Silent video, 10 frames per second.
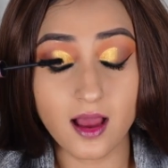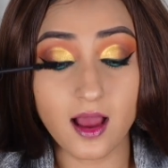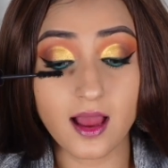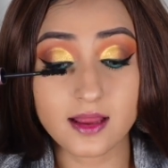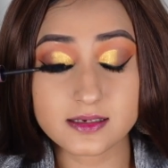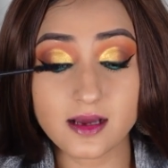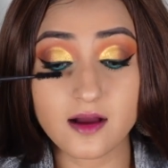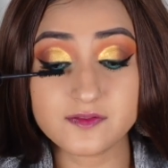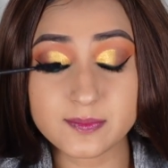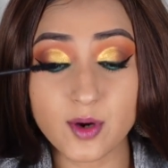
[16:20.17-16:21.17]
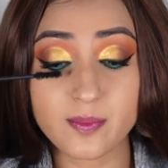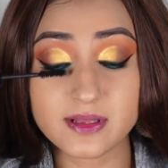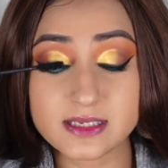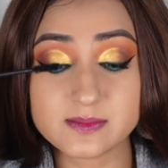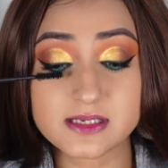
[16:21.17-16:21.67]
And after
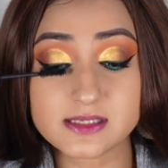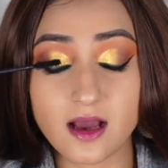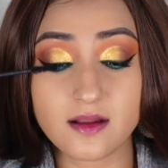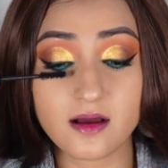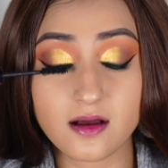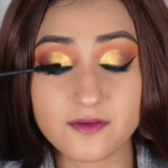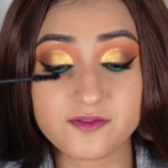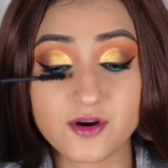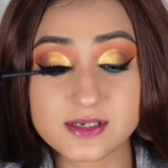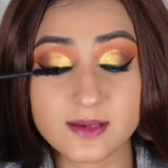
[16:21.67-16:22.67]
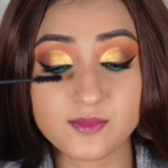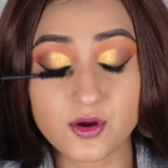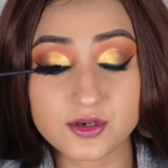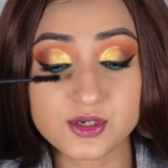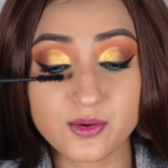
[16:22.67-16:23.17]
popping this mascara, of course, I'm
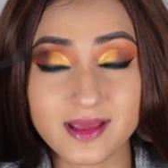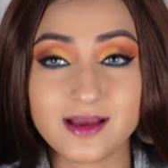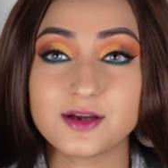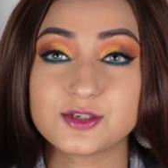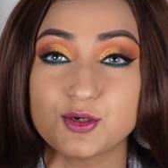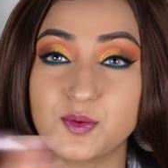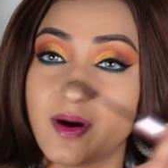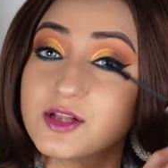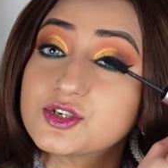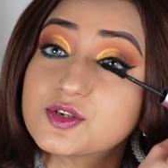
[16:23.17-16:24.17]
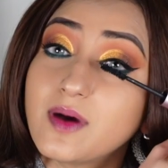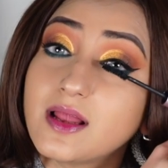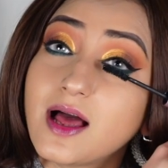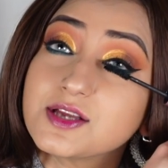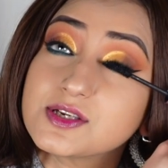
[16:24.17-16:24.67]
not doing too much to
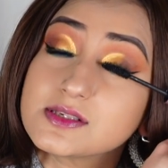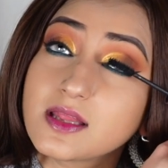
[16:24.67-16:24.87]
my lashes.